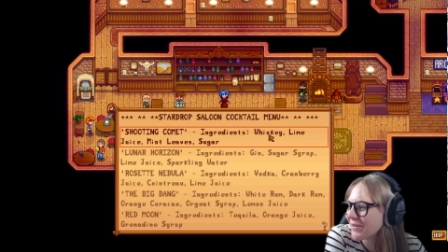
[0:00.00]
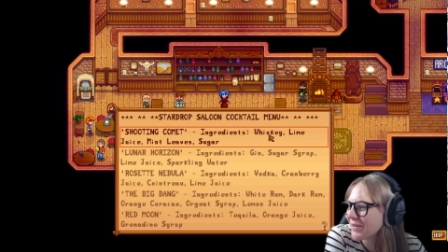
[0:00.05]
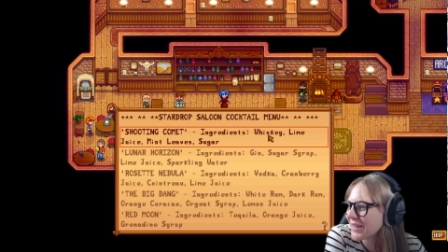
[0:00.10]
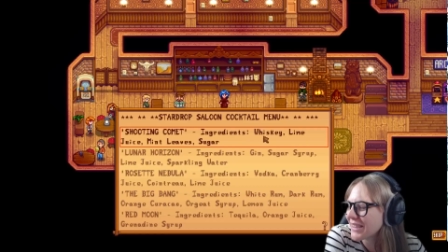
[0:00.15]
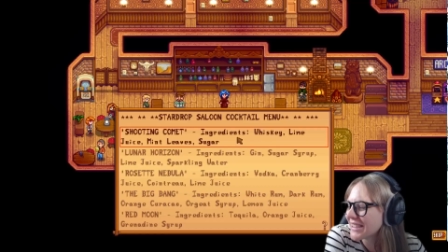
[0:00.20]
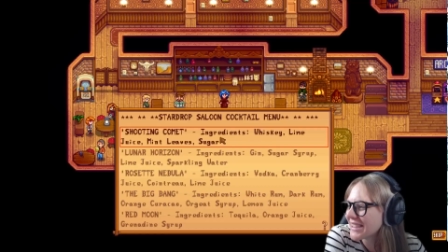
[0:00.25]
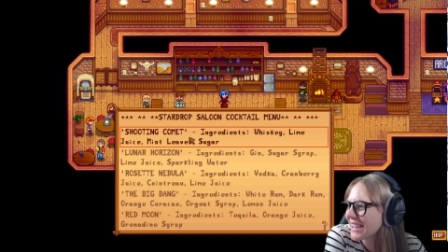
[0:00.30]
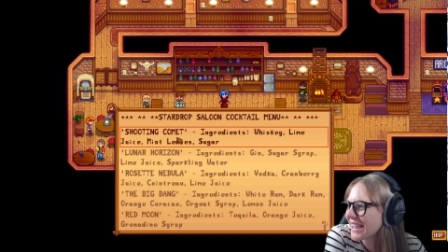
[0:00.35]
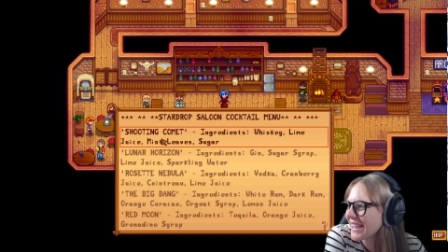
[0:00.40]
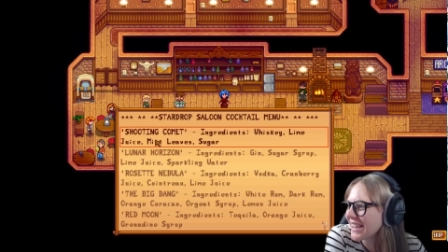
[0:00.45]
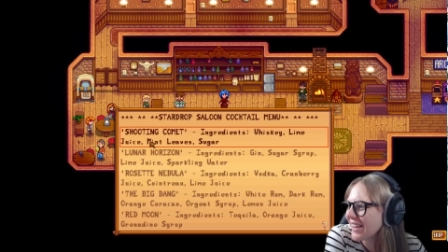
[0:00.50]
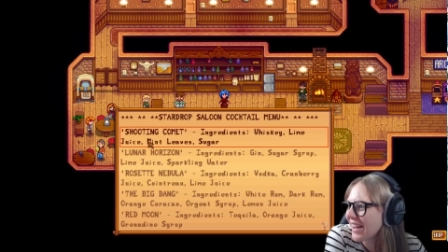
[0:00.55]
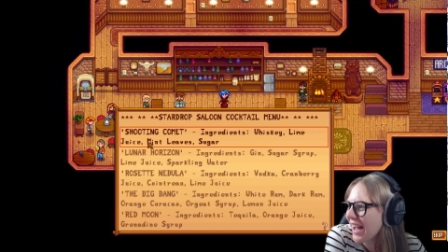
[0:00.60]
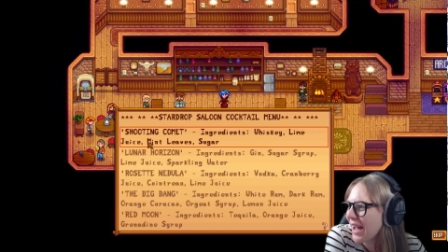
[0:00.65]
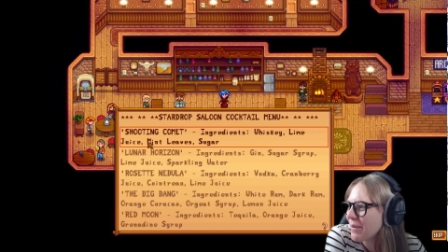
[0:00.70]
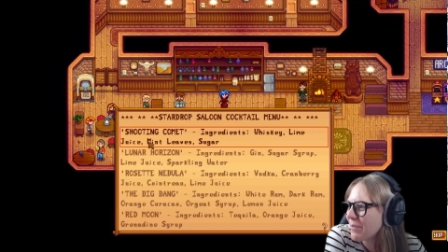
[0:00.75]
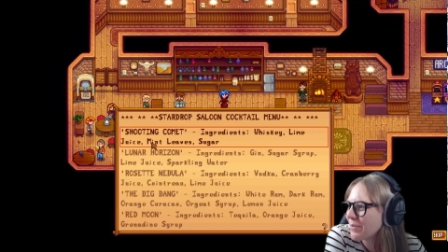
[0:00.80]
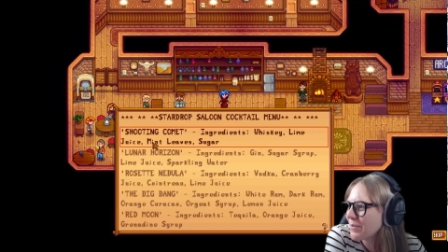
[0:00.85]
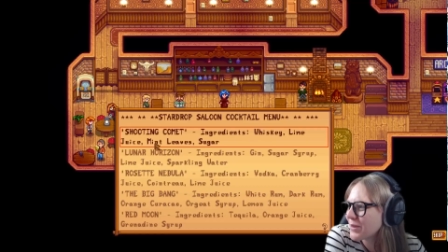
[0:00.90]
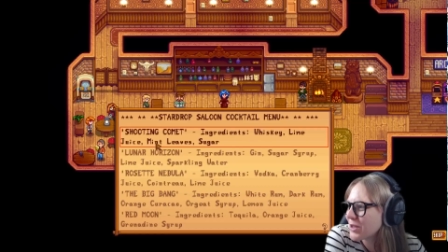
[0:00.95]
Whiskey,
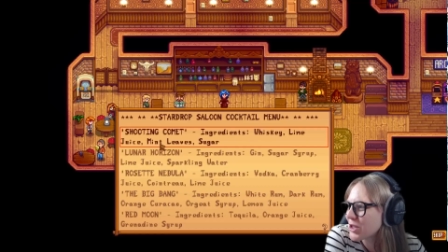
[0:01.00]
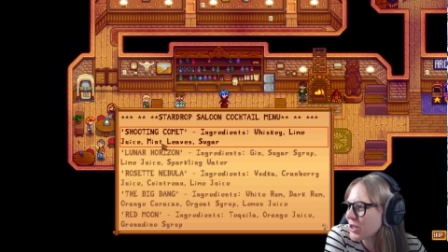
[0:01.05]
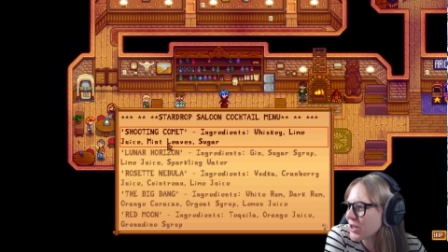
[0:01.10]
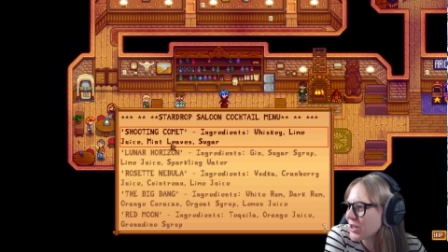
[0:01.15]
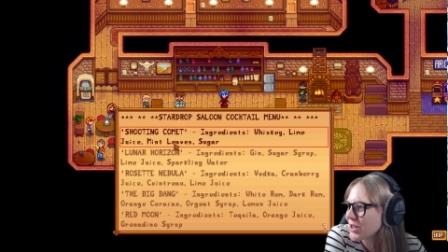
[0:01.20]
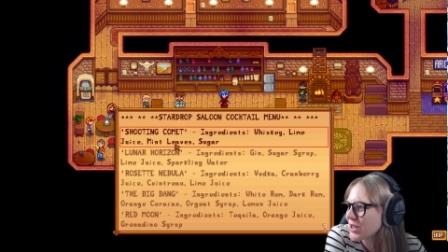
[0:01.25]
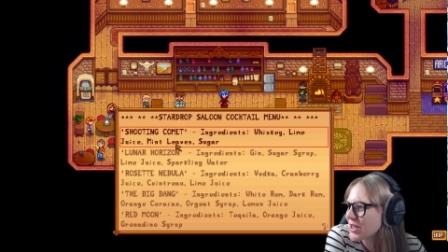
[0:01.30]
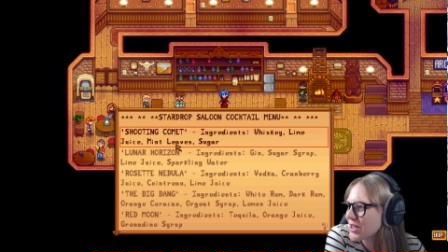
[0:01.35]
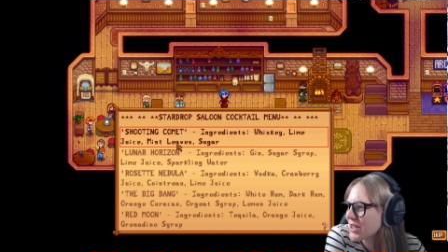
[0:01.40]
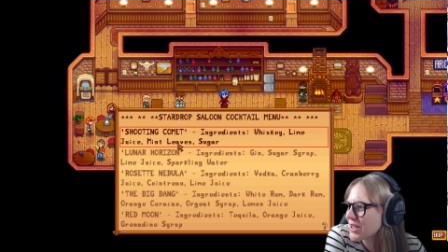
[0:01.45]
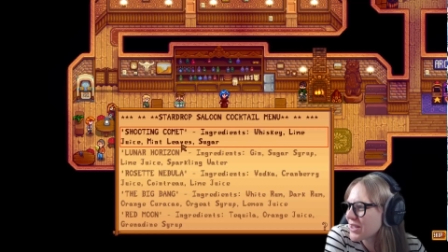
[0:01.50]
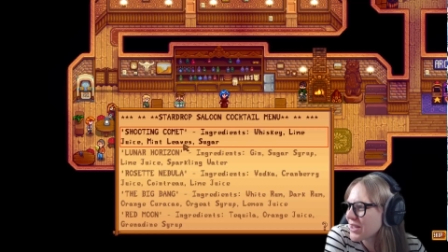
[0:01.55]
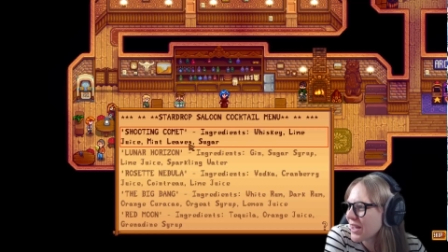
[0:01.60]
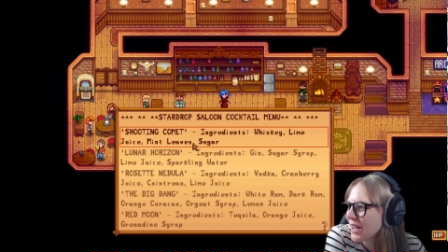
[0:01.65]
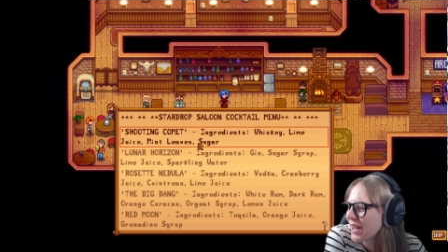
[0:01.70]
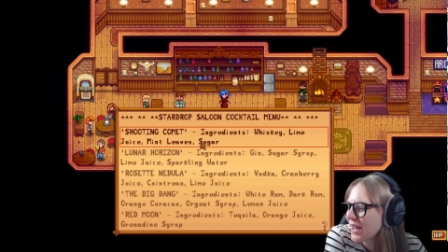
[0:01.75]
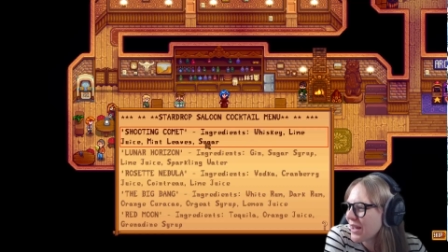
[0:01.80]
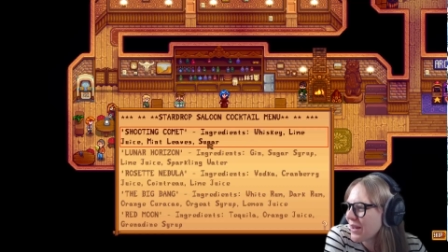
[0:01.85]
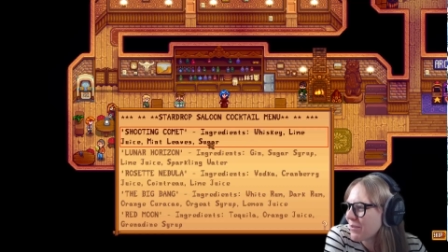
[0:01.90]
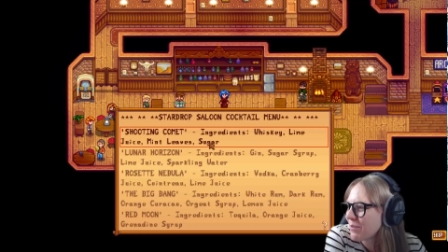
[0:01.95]
lime juice,
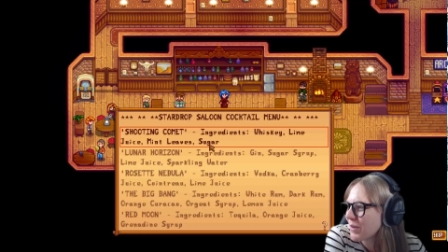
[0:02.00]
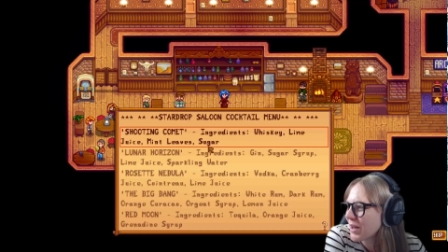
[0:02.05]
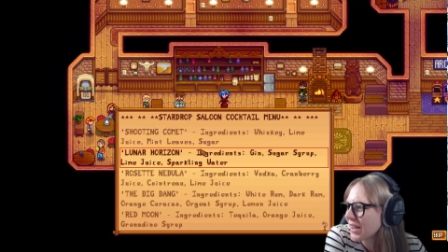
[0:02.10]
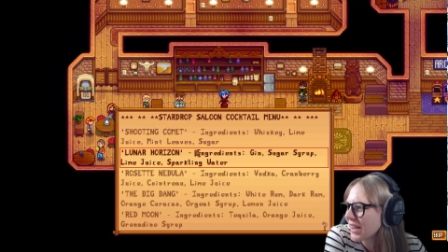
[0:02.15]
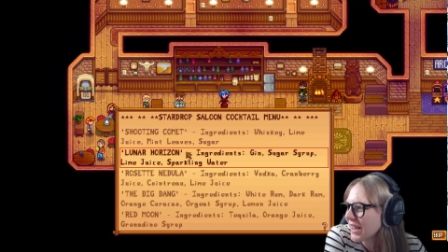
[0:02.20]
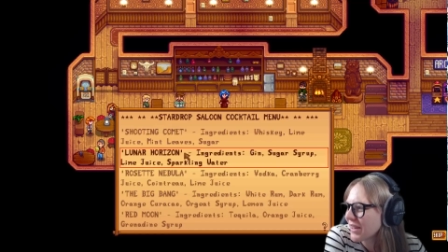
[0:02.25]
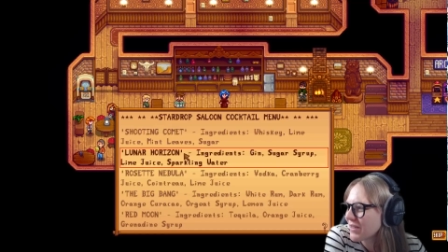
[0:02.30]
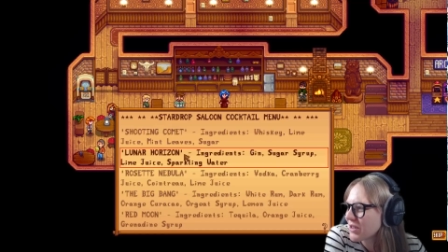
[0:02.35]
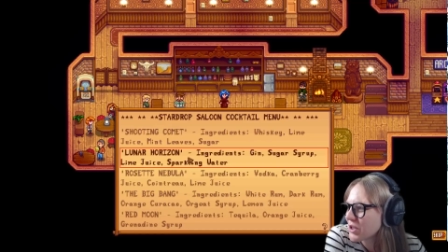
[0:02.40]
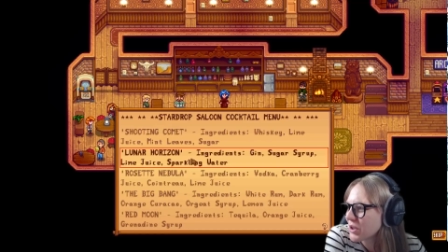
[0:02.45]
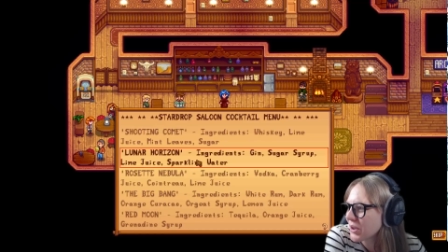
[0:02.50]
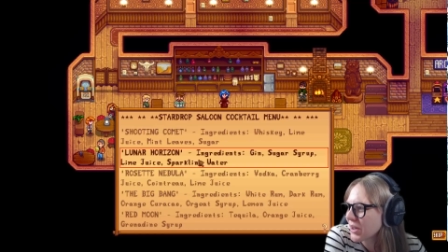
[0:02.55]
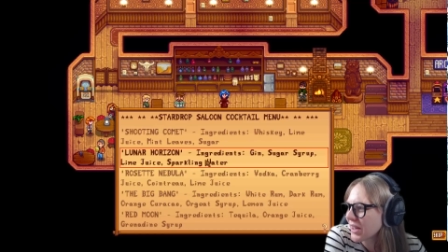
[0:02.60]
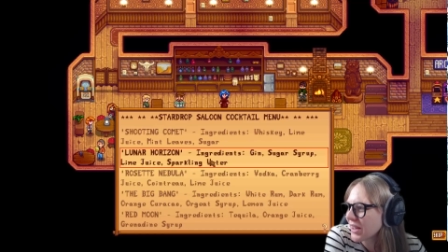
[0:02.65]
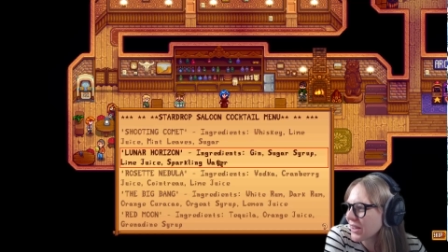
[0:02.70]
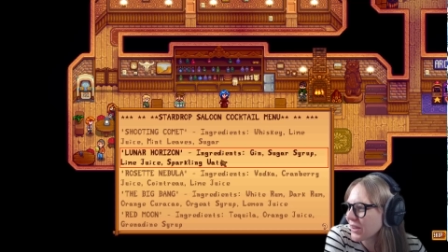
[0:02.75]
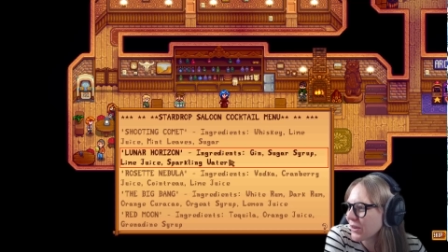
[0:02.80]
mint leaf sugar,